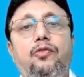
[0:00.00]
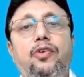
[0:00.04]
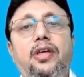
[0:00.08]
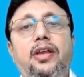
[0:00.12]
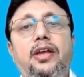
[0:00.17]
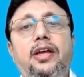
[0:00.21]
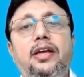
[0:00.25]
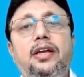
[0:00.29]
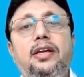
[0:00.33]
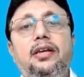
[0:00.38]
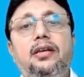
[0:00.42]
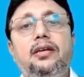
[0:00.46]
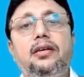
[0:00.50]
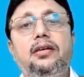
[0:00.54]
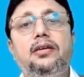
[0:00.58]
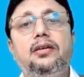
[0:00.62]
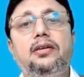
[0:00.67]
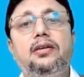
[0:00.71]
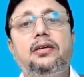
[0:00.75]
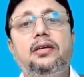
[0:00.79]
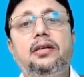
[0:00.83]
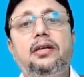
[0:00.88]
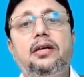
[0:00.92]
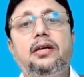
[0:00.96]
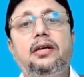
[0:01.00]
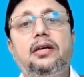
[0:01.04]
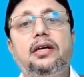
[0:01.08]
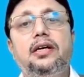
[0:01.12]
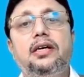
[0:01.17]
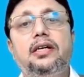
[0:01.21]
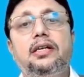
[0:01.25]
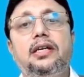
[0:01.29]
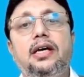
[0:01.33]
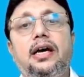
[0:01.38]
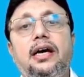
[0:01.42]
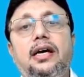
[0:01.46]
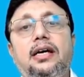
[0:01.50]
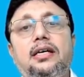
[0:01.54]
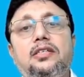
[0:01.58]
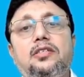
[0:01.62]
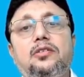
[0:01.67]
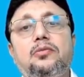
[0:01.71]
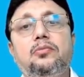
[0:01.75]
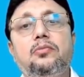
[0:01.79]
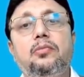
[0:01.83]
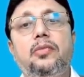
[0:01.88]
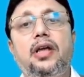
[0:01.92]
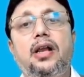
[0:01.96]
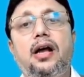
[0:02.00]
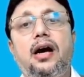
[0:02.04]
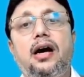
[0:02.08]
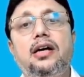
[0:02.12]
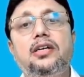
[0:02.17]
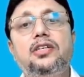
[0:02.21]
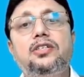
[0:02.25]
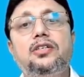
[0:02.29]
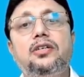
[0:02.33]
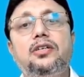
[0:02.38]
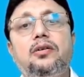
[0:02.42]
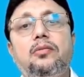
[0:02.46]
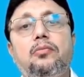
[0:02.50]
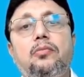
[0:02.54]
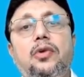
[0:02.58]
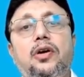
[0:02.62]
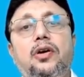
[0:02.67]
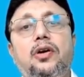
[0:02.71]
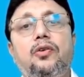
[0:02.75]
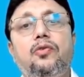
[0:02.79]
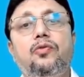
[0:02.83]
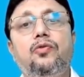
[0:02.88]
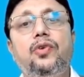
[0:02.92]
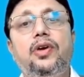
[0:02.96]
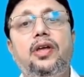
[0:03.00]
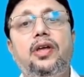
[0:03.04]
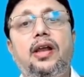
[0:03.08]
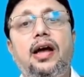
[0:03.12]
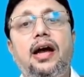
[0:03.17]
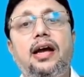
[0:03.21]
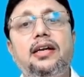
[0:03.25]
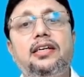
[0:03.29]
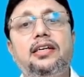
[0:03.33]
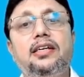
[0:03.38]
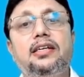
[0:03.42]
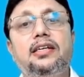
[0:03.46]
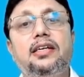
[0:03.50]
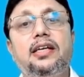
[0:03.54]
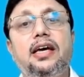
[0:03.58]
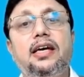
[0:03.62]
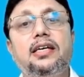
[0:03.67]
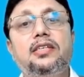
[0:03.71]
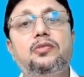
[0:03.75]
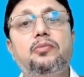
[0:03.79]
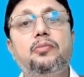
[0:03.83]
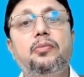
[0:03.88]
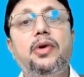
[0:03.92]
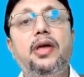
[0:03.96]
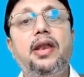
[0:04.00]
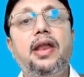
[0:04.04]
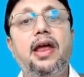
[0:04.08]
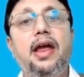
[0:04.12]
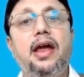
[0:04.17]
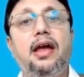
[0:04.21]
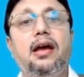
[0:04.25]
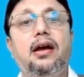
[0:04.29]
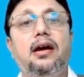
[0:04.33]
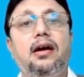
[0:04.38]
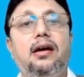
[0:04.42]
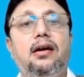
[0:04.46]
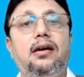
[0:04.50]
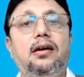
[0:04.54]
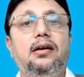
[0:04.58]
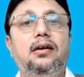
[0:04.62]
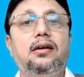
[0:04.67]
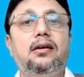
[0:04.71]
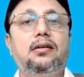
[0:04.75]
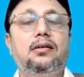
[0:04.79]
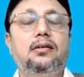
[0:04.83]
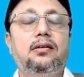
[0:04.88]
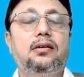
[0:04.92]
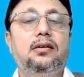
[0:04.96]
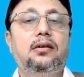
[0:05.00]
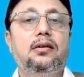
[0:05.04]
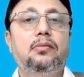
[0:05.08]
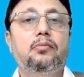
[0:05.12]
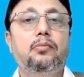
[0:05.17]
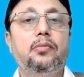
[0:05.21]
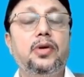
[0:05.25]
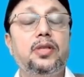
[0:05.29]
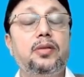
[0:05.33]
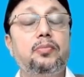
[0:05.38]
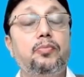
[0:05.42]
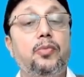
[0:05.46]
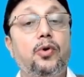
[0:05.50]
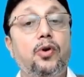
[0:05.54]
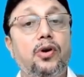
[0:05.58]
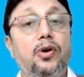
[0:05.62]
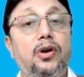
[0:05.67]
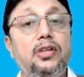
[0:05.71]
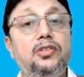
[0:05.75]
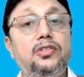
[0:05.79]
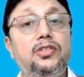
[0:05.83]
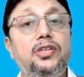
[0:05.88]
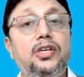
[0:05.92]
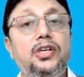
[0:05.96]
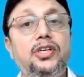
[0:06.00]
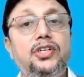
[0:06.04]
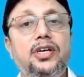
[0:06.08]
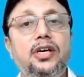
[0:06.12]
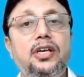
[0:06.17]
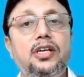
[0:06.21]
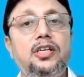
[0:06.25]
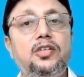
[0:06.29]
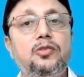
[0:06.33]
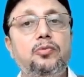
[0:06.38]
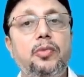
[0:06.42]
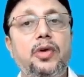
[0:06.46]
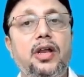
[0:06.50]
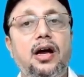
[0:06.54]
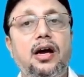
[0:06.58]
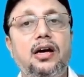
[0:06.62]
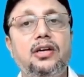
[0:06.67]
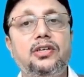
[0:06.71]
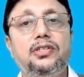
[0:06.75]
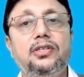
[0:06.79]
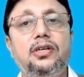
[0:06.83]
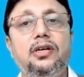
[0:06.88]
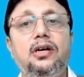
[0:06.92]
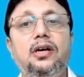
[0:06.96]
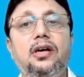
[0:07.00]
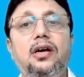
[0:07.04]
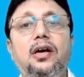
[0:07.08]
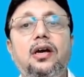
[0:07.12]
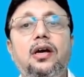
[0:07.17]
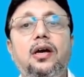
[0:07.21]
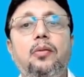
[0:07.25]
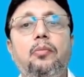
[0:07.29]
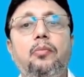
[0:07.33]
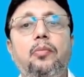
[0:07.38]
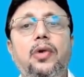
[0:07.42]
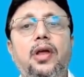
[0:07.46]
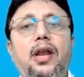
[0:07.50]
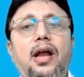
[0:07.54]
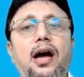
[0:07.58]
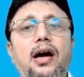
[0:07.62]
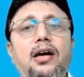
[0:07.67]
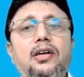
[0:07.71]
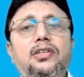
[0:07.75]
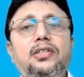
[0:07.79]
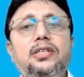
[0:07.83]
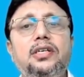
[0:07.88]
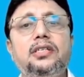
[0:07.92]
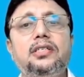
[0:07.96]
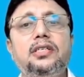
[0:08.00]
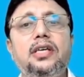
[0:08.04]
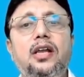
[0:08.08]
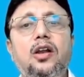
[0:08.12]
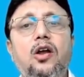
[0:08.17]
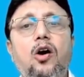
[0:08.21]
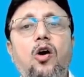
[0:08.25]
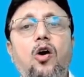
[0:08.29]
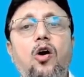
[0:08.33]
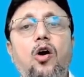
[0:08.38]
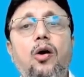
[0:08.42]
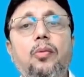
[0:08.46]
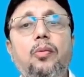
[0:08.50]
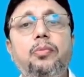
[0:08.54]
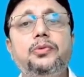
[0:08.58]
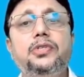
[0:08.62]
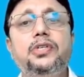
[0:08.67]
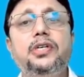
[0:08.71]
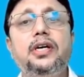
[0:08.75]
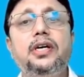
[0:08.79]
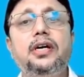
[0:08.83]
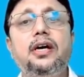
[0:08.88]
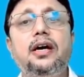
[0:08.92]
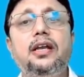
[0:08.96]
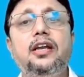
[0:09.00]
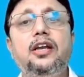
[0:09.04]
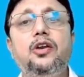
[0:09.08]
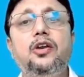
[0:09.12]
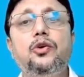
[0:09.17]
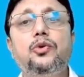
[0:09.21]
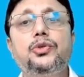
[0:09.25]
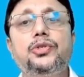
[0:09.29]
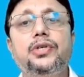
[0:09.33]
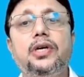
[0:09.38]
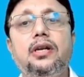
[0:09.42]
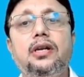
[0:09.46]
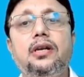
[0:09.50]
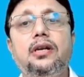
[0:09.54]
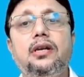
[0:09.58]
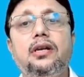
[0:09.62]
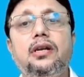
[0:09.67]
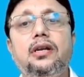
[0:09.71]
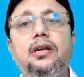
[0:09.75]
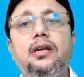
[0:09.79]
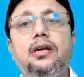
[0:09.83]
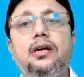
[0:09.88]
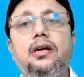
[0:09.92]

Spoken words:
We read it as mirage, but we write it as mirage. But pronunciation is mirage. Mirage is an optical illusion.